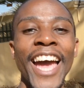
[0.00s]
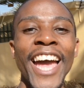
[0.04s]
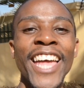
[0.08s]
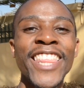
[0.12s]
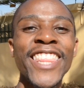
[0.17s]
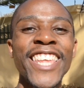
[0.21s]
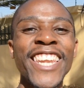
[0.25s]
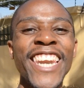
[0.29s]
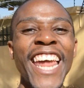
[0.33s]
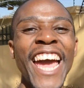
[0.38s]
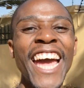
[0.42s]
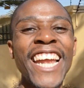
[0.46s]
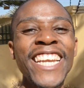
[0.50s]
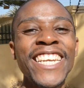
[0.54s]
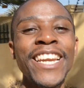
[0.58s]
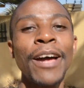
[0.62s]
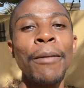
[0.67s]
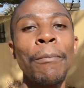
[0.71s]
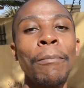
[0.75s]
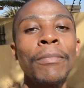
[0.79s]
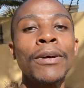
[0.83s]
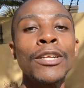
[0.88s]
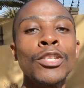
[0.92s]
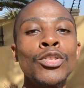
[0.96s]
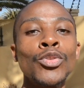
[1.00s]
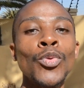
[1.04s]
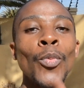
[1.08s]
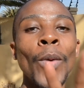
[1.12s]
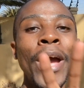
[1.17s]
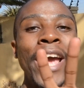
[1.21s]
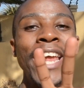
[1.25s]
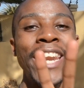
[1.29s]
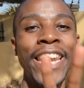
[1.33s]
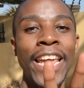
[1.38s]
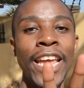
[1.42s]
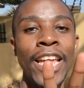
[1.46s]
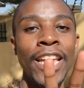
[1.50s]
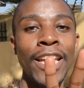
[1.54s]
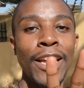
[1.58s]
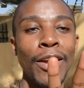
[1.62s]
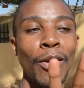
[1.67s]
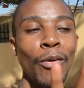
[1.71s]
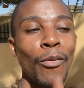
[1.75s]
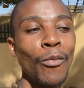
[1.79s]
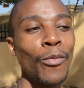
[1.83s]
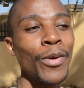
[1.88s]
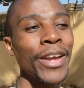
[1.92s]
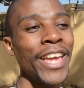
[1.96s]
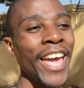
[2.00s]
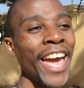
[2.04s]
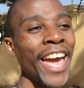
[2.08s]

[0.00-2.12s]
And then at number 20 we